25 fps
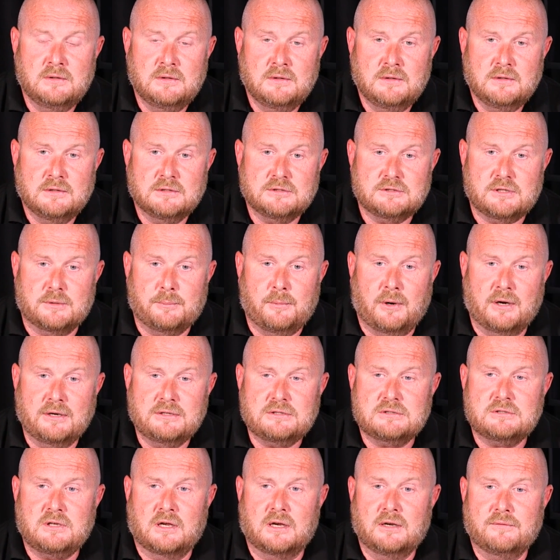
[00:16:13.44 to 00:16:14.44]
So my
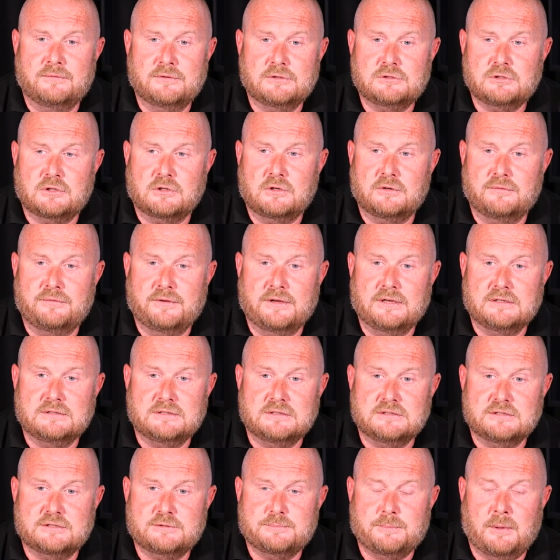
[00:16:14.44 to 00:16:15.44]
style of photography is
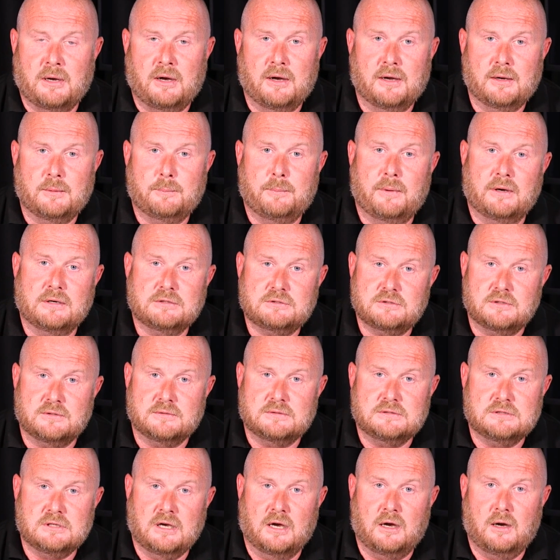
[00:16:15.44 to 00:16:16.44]
inspired by sort
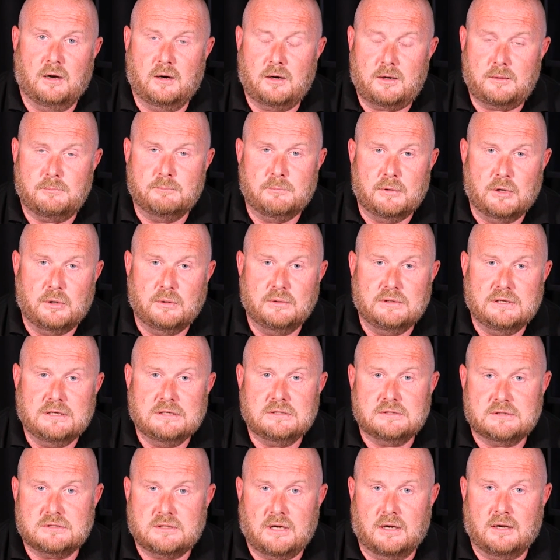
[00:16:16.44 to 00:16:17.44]
of dark, moody
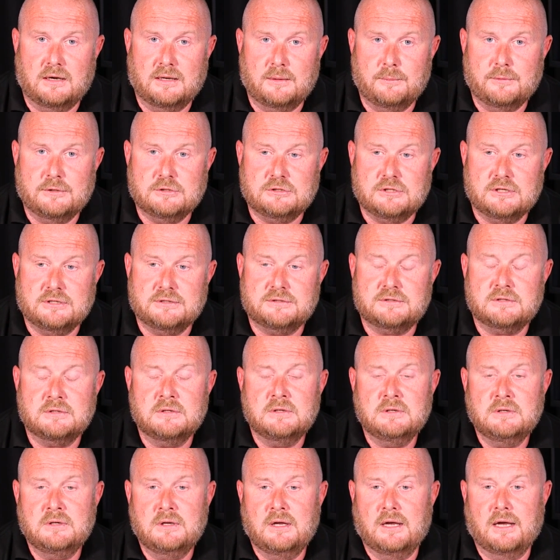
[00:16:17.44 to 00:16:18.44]
style images,
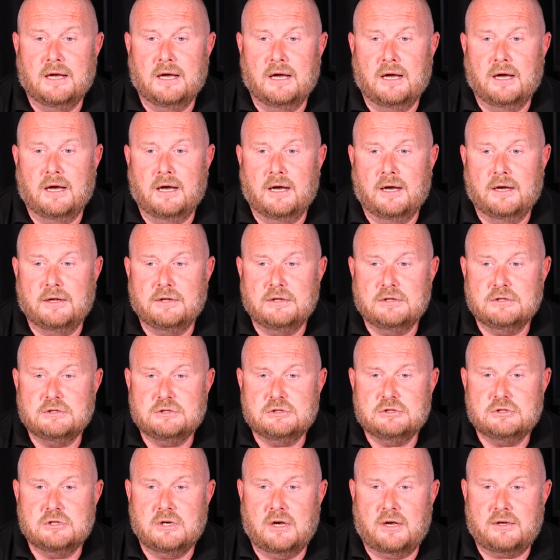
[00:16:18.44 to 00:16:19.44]

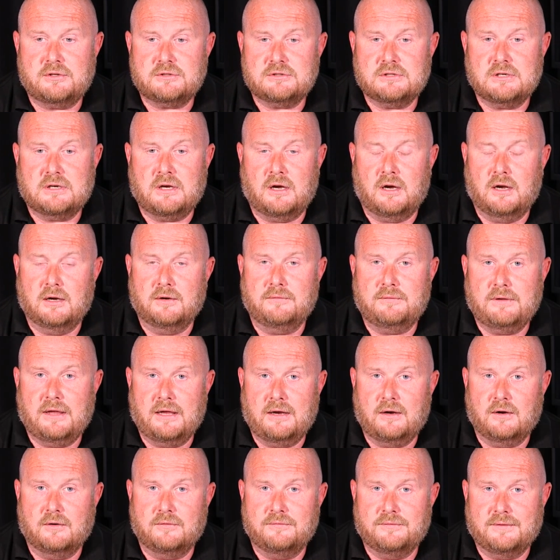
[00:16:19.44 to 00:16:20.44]
just to kind of
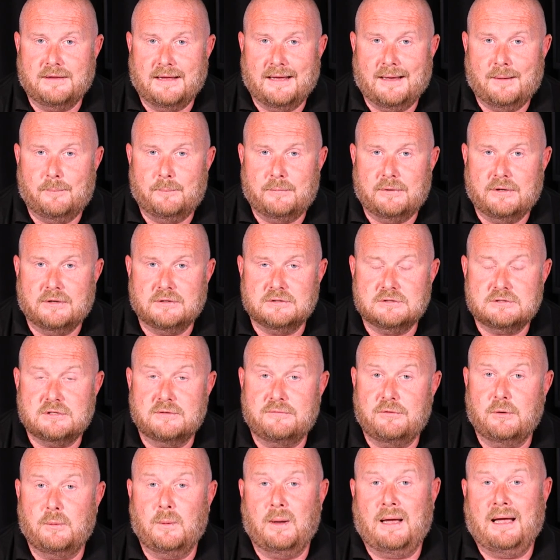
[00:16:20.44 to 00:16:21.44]
kick off the ambience
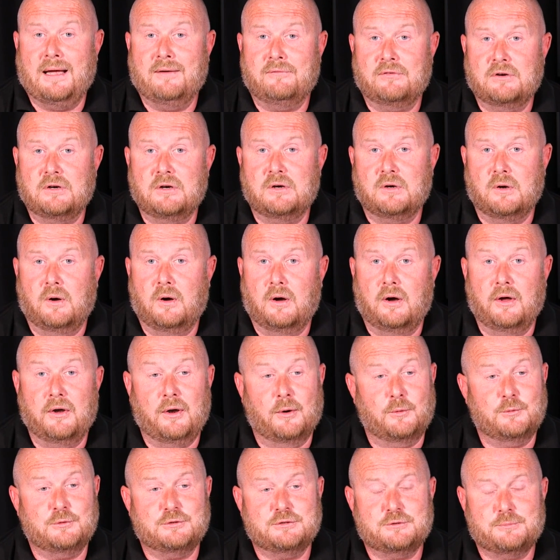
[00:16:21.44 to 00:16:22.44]
if you haven't got an
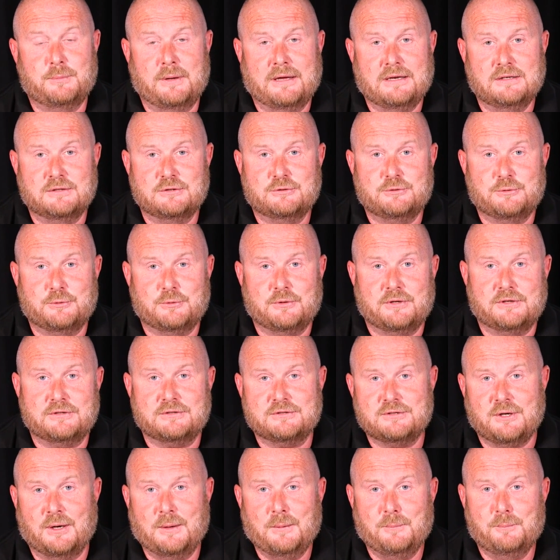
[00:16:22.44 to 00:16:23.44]
old spit and sawdust
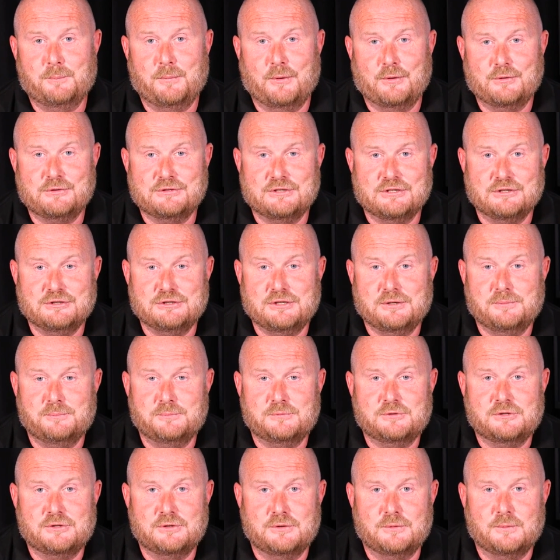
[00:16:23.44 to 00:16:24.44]
type boxing gym
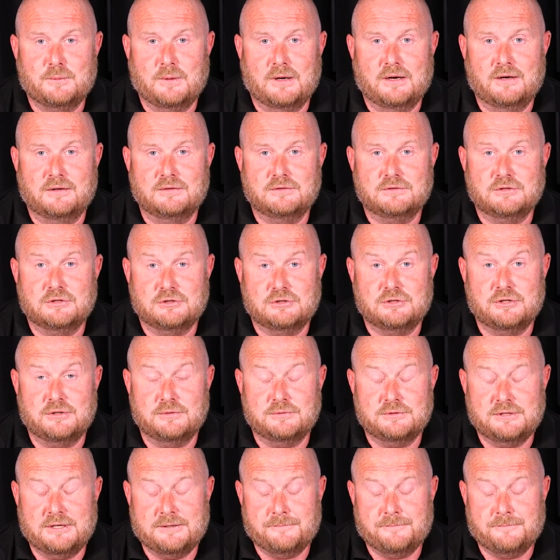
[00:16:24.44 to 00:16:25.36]
to shoot